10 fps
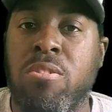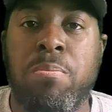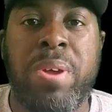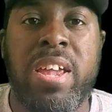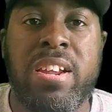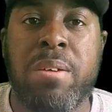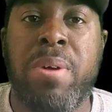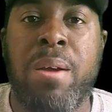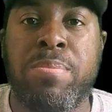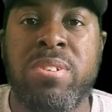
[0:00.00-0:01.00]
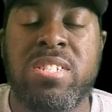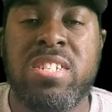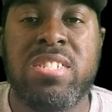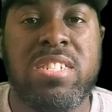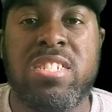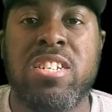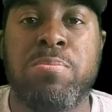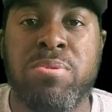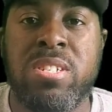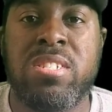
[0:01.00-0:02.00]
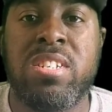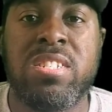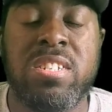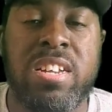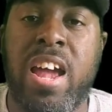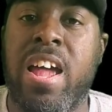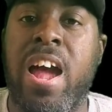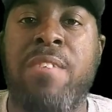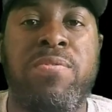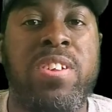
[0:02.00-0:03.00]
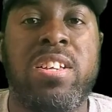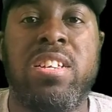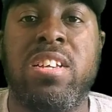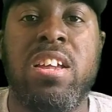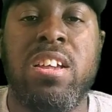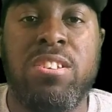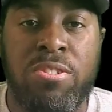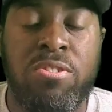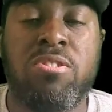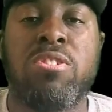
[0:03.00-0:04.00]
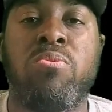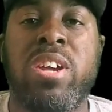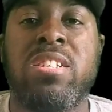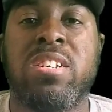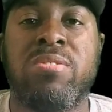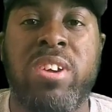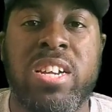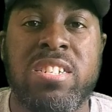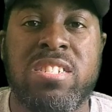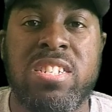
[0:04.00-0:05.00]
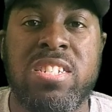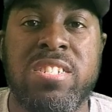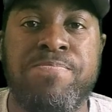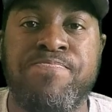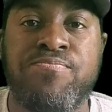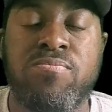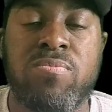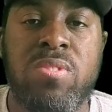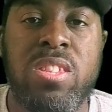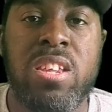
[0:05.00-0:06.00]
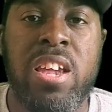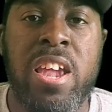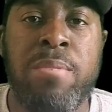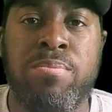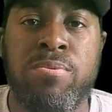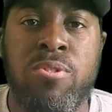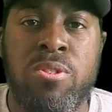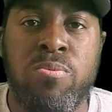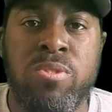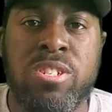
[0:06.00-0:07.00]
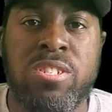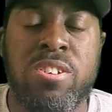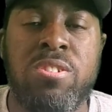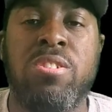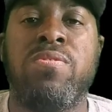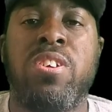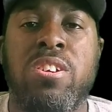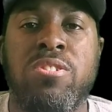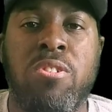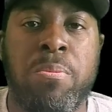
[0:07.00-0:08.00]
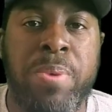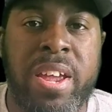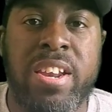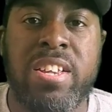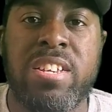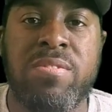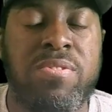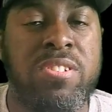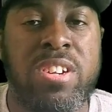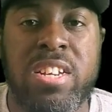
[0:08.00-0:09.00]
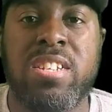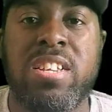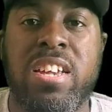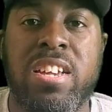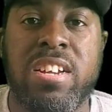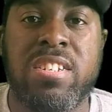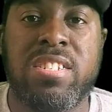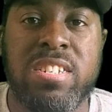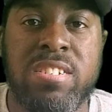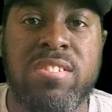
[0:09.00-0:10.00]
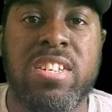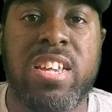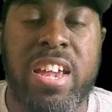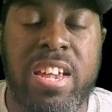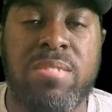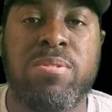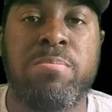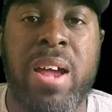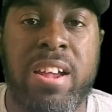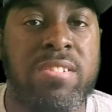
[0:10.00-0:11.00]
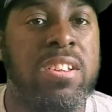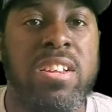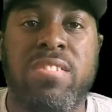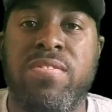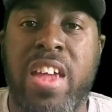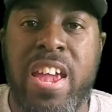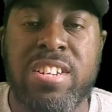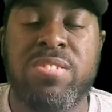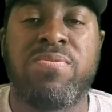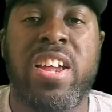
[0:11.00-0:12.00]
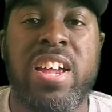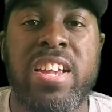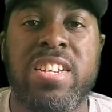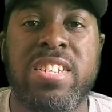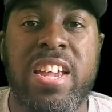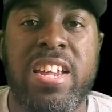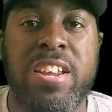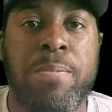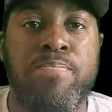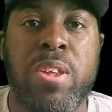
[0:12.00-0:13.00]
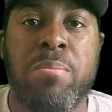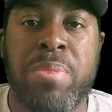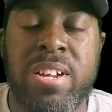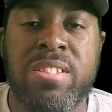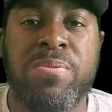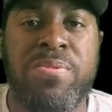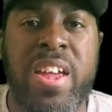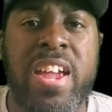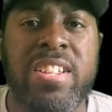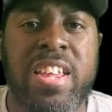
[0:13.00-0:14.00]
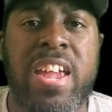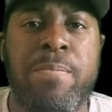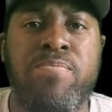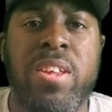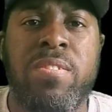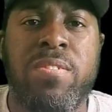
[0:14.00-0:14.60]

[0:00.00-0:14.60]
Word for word: Don't panic about preseason. It's just preseason. And I, I feel you. You're going to wait till the regular season and reserve your panicking for anything until the games matter. That is fine and dandy. But the fact that